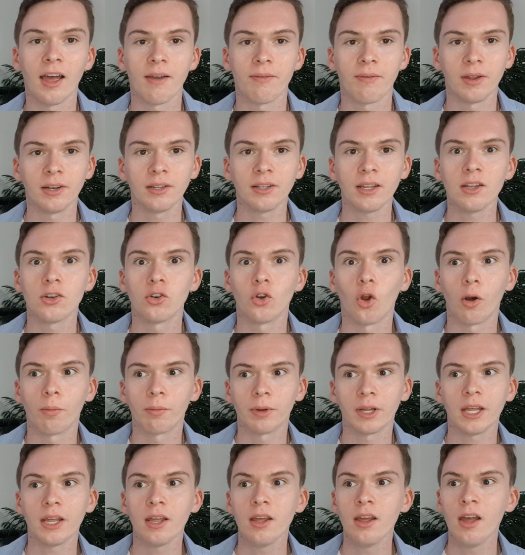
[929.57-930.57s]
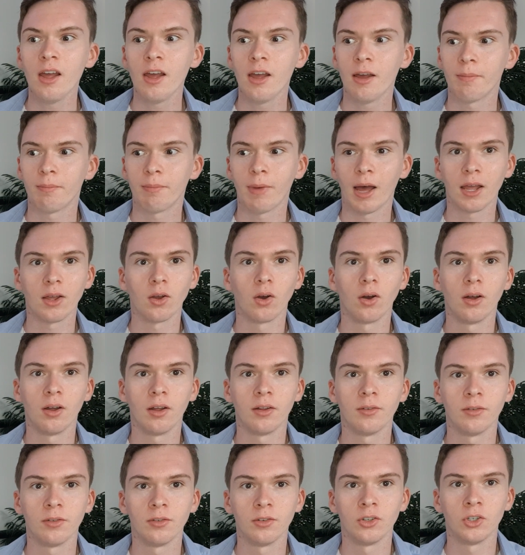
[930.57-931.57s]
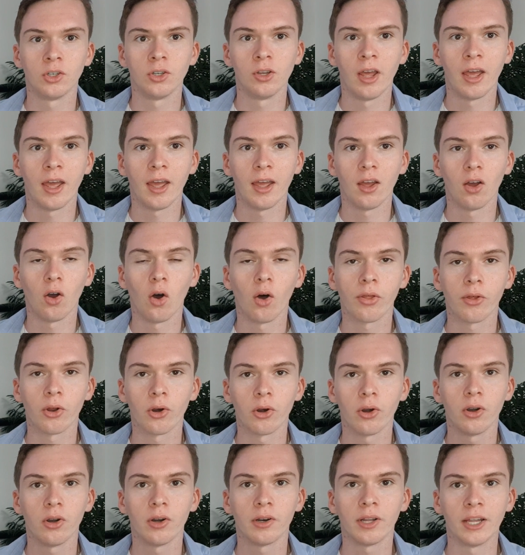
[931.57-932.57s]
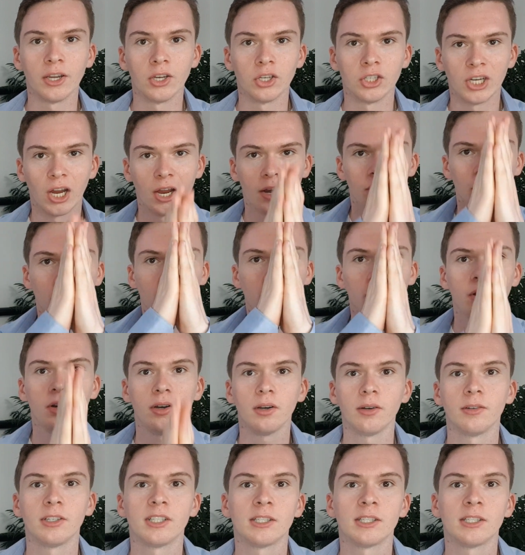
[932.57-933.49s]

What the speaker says: I think that normally my author like gender